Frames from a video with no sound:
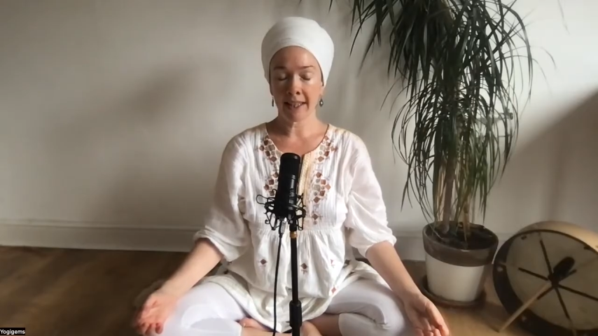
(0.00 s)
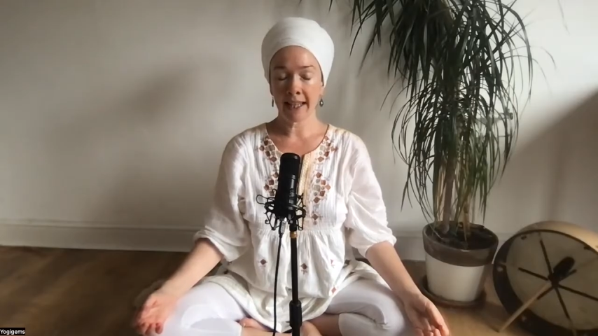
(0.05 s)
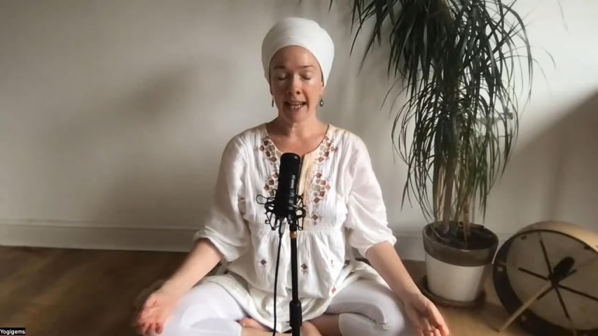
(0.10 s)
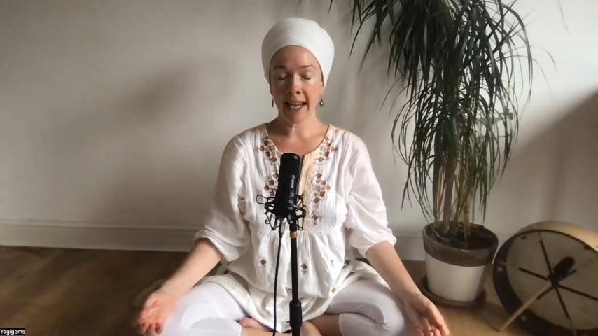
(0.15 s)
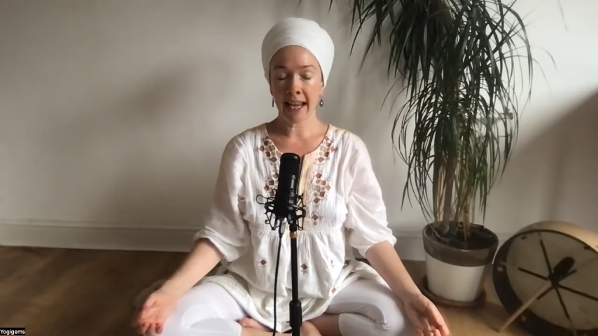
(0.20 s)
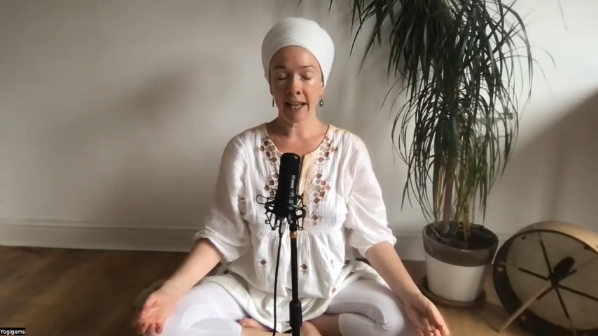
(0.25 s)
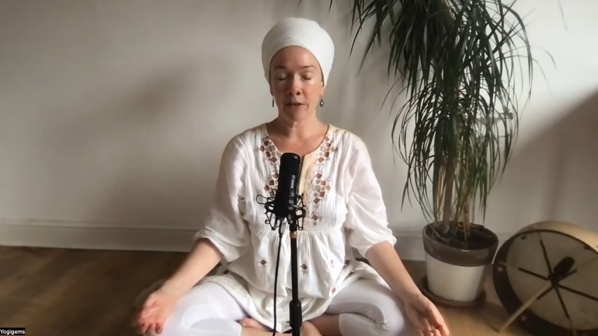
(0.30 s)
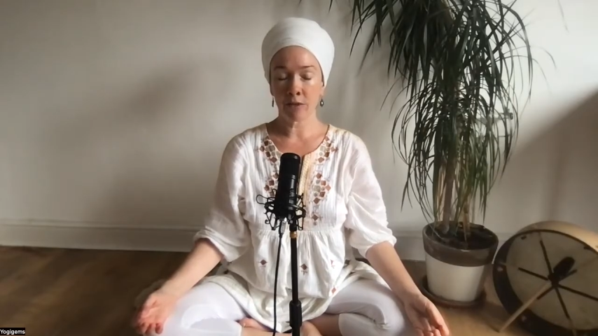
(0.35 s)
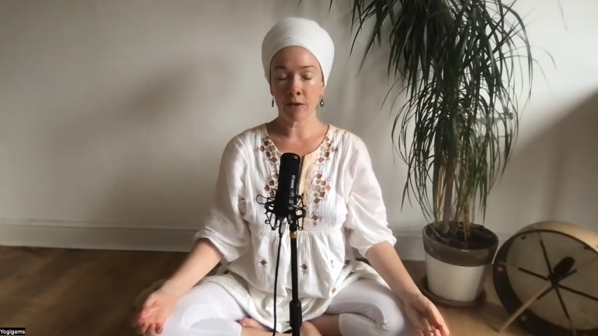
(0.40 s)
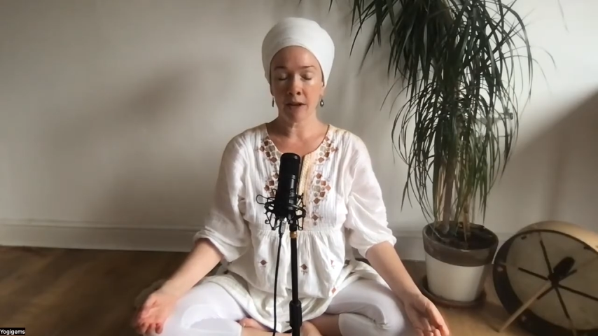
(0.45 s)

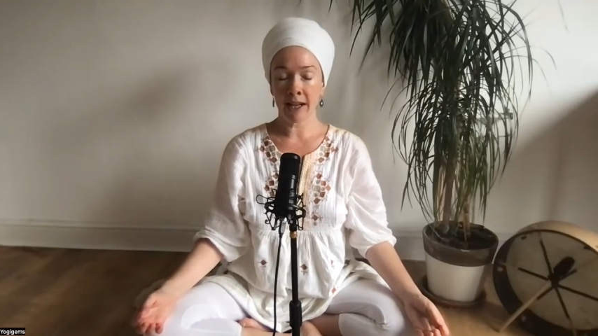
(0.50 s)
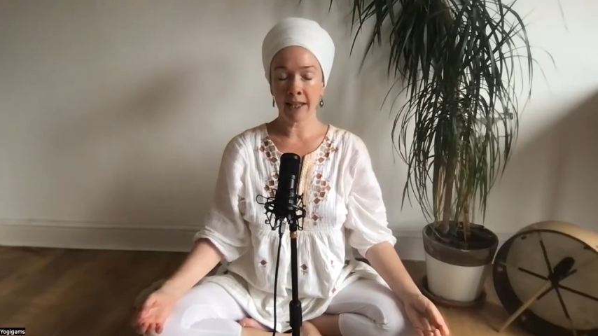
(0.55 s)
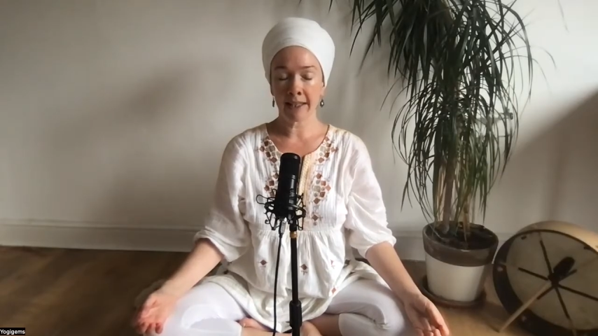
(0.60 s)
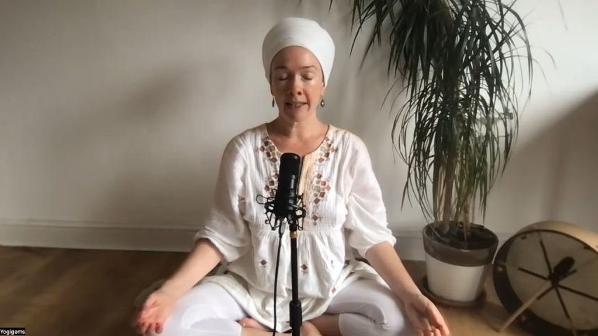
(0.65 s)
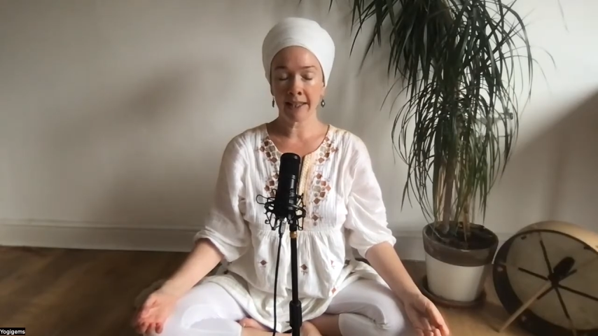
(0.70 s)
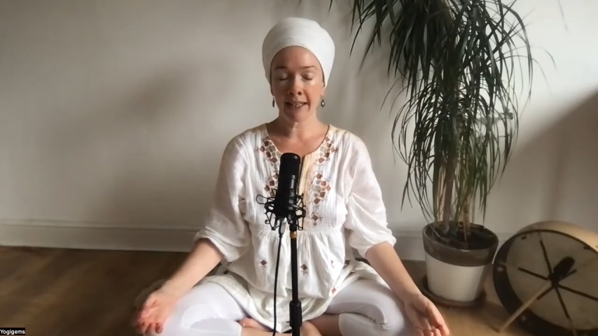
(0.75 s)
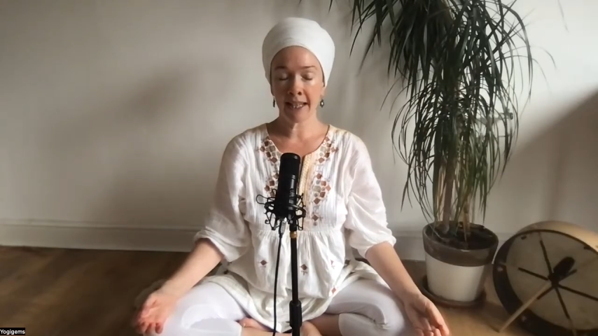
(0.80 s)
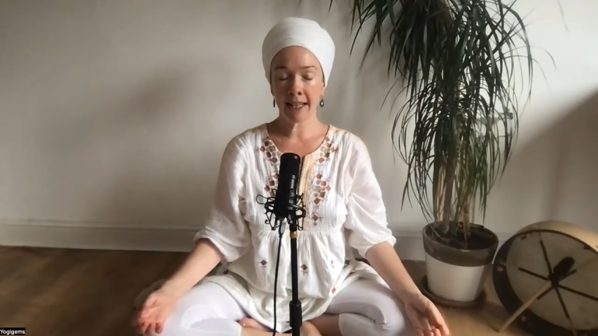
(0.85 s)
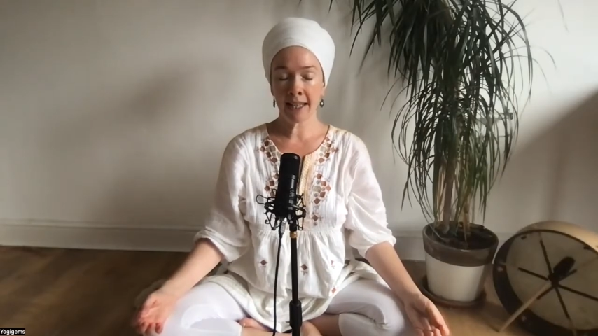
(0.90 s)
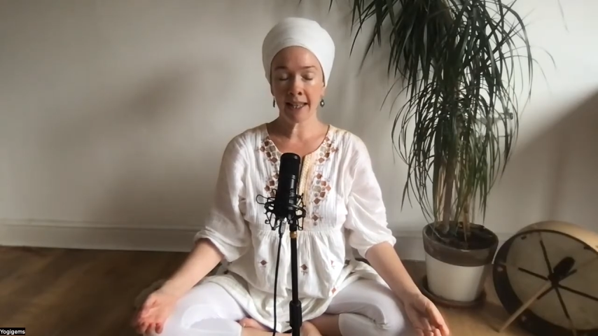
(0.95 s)
again,
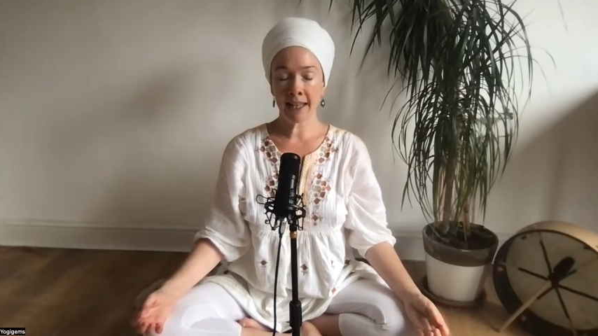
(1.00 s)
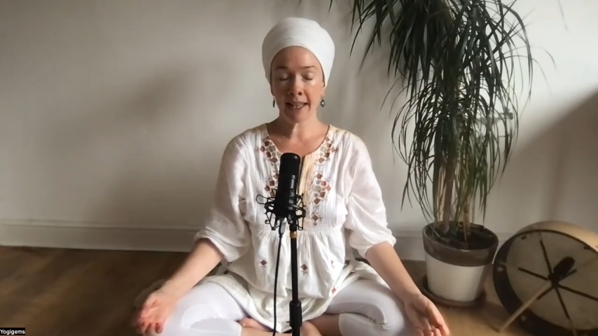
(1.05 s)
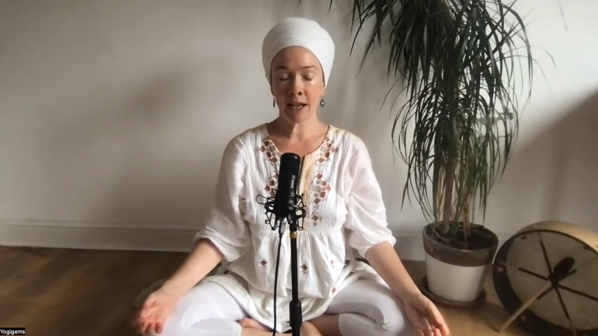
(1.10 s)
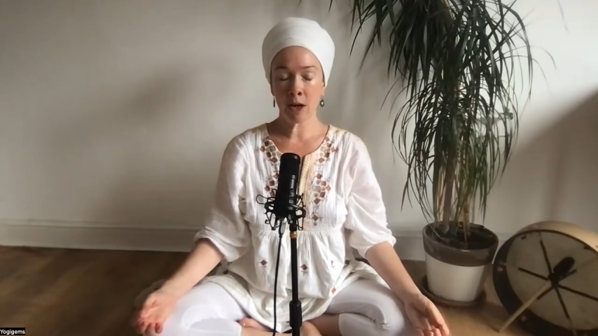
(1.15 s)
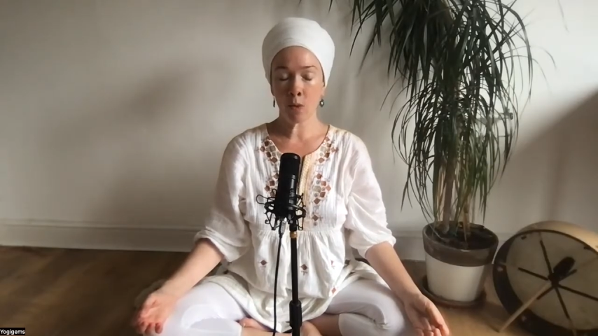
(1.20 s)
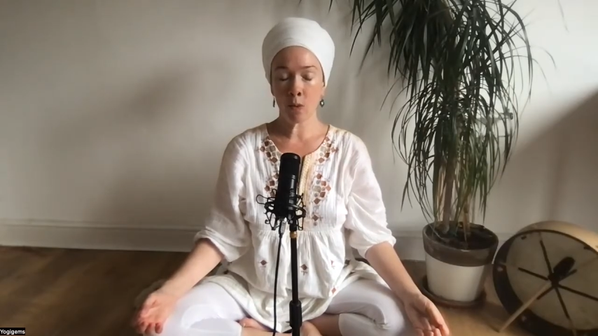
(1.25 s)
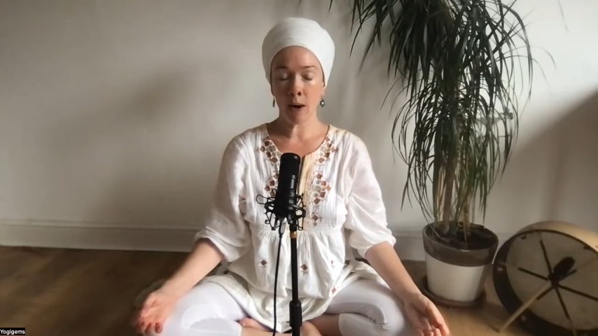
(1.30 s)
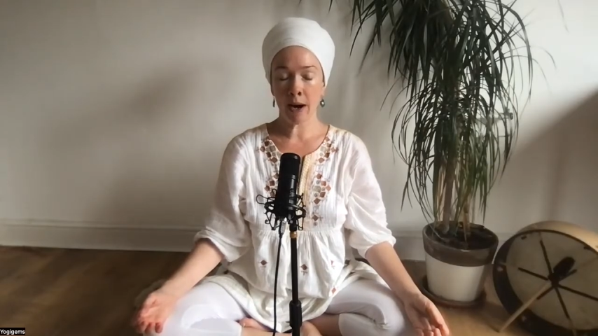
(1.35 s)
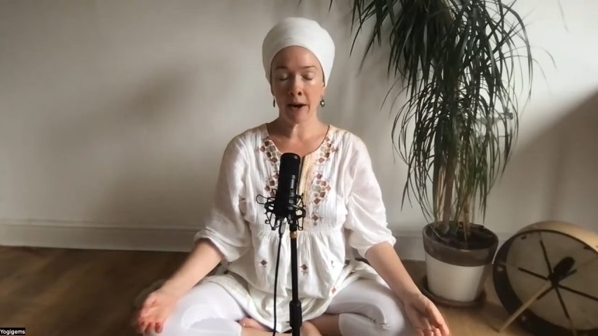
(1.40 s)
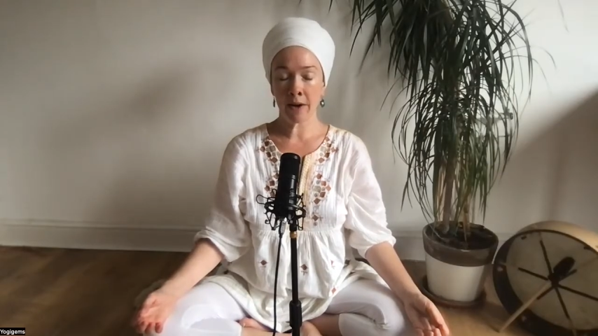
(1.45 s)
resting the
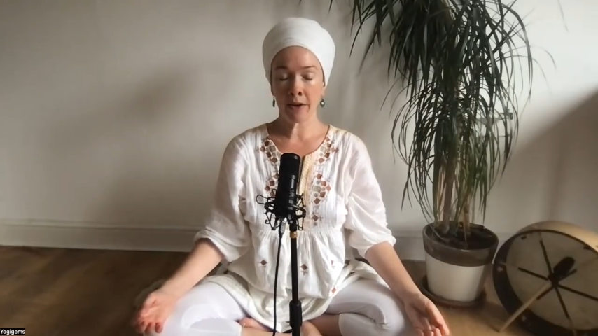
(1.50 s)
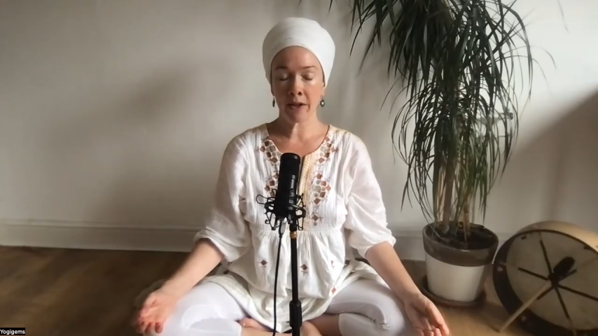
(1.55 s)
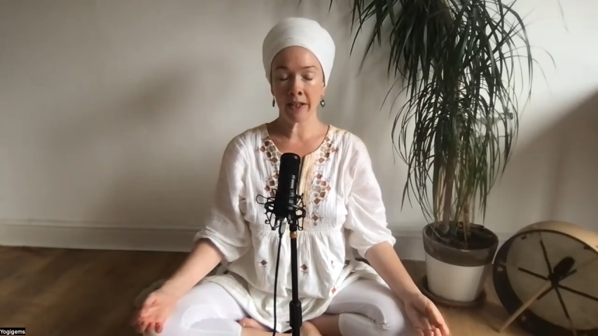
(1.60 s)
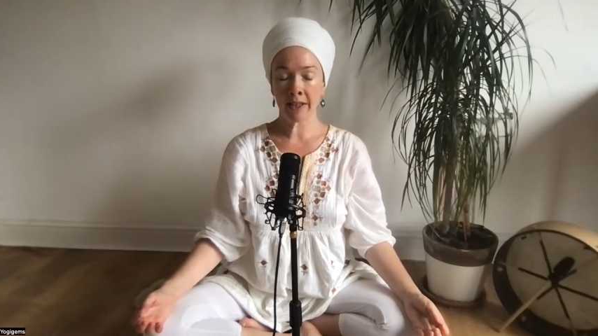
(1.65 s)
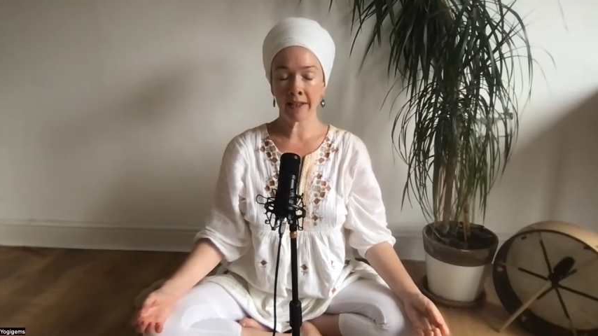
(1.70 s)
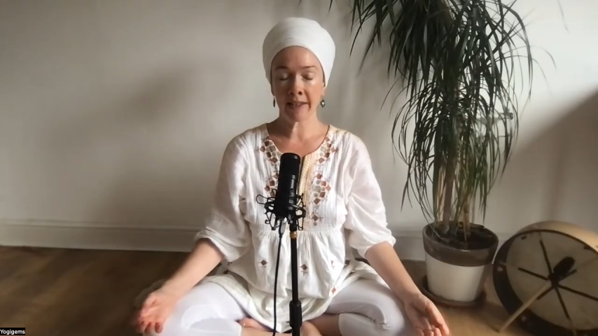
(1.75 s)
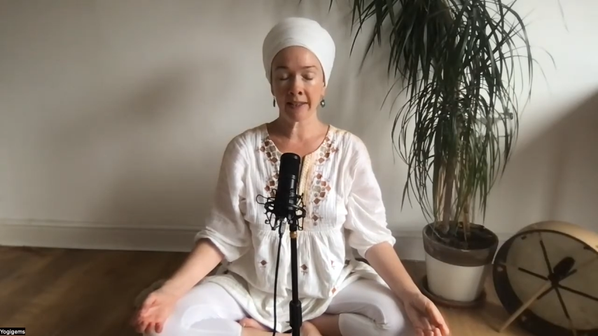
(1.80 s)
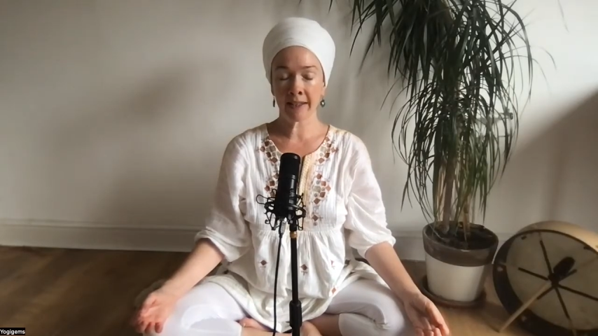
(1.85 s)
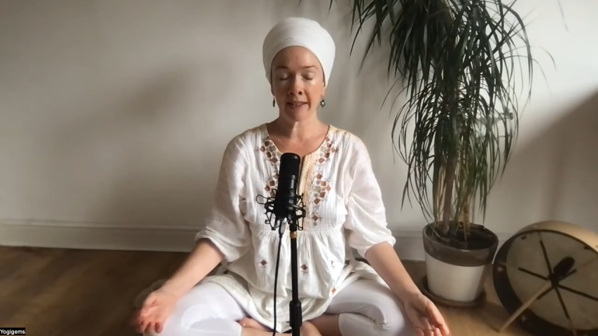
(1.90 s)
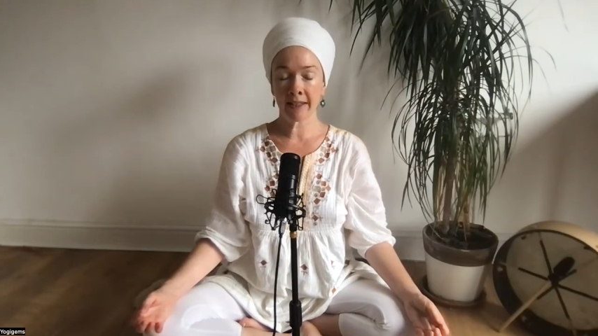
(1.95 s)

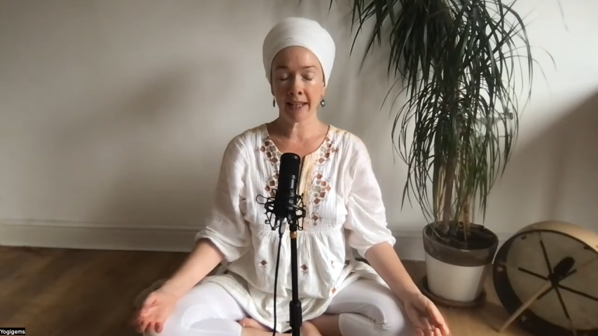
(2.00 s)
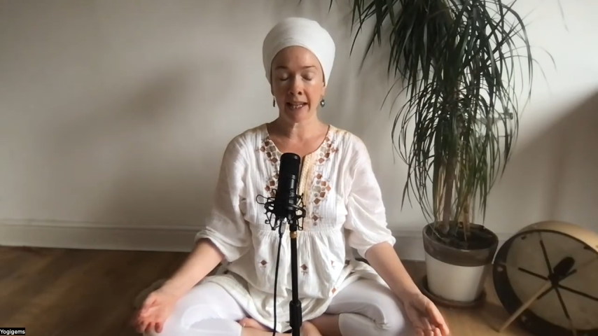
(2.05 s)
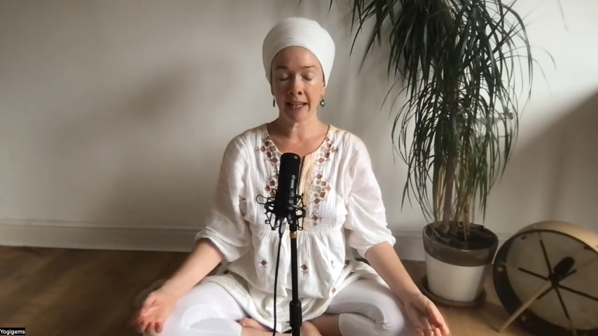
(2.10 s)
awareness